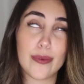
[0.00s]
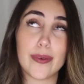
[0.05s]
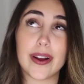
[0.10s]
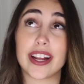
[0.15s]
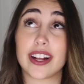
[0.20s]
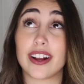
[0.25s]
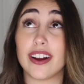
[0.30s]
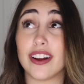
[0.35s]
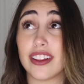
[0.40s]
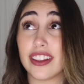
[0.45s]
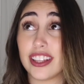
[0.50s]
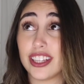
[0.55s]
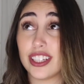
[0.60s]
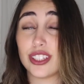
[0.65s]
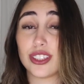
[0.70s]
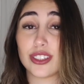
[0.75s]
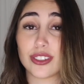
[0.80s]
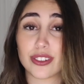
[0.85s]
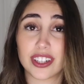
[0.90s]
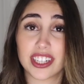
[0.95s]
my god, this
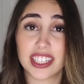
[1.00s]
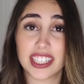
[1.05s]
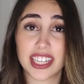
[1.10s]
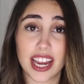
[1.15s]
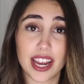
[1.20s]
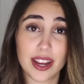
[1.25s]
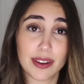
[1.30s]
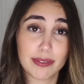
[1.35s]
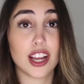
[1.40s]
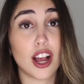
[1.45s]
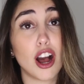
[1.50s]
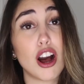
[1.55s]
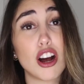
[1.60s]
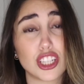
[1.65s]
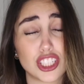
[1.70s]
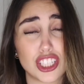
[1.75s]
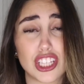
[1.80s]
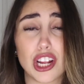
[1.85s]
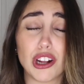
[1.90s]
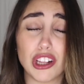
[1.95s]
story time
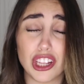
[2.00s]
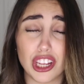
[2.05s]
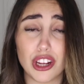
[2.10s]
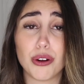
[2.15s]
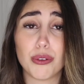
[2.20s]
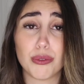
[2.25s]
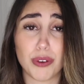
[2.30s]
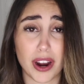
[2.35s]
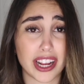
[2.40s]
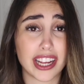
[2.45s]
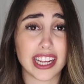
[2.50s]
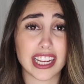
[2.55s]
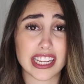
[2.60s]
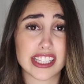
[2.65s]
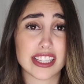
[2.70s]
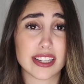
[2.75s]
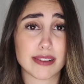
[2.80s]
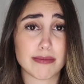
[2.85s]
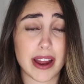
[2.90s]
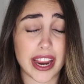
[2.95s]
caused a little
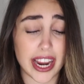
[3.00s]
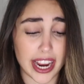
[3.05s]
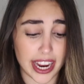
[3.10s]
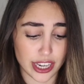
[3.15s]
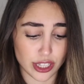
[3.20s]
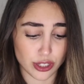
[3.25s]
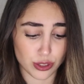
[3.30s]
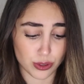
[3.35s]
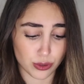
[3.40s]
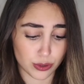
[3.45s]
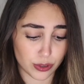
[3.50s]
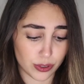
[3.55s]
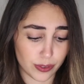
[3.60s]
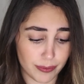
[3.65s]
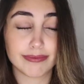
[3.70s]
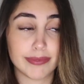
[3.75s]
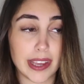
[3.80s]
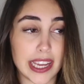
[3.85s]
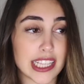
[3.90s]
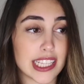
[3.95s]
ruckus in my high school.
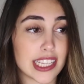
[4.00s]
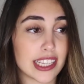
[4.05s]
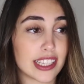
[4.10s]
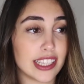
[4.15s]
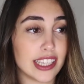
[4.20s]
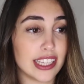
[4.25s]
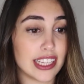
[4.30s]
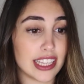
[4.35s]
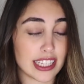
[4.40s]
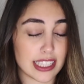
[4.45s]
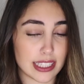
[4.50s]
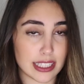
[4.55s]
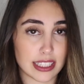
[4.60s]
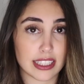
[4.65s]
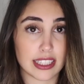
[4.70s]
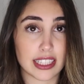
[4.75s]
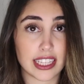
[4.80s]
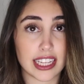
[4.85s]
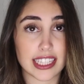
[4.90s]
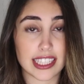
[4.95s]
Basically,
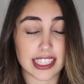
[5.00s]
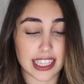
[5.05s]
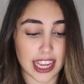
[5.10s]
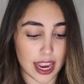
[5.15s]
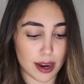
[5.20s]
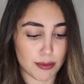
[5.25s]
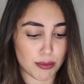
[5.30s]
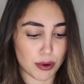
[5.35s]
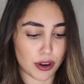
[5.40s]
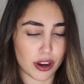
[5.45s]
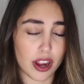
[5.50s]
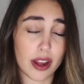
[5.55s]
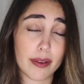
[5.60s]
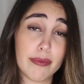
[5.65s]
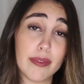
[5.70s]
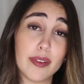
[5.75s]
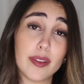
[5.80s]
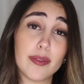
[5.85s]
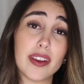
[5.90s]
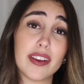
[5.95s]
this guy broke up
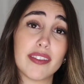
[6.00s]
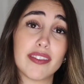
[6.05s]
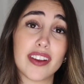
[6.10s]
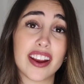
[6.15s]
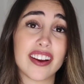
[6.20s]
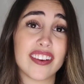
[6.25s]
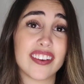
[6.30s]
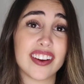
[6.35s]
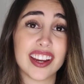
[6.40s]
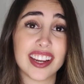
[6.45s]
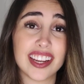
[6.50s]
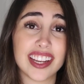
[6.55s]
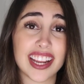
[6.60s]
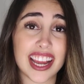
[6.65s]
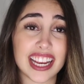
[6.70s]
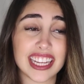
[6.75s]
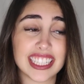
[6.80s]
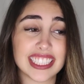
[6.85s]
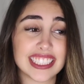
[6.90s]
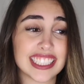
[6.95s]
with me, very
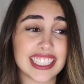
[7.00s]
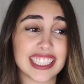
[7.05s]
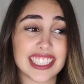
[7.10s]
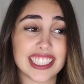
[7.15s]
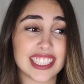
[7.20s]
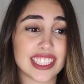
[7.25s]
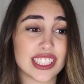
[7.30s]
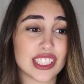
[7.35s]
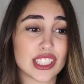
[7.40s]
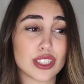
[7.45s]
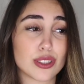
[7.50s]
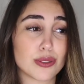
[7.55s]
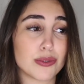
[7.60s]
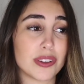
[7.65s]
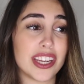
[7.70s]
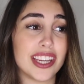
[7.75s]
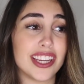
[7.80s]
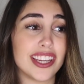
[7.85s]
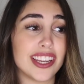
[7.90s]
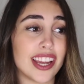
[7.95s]
nice and
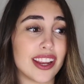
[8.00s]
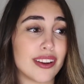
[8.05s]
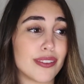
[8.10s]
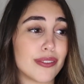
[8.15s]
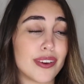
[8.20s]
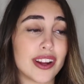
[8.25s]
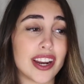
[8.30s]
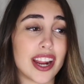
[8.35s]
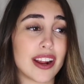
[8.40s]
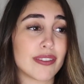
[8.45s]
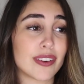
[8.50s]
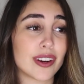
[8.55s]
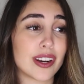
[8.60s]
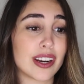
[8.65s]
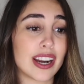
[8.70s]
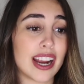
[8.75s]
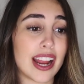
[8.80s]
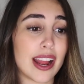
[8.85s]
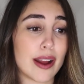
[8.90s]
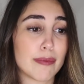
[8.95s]
sweet and
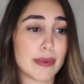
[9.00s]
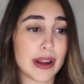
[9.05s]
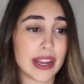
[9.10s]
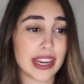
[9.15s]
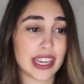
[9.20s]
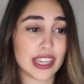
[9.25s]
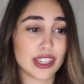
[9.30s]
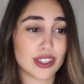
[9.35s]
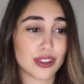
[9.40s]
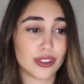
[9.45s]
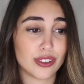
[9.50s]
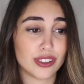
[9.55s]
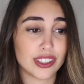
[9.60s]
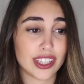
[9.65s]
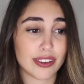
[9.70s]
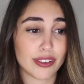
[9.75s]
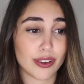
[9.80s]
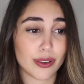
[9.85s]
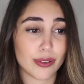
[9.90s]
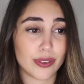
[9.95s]
whatever, but he told
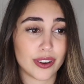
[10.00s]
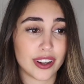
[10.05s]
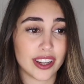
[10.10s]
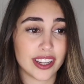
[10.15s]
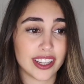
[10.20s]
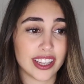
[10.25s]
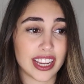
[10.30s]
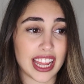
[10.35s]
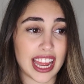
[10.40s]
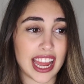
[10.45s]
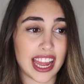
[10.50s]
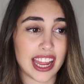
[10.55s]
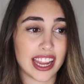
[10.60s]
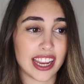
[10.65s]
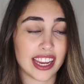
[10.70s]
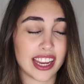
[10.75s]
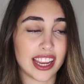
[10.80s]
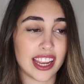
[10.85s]
everyone that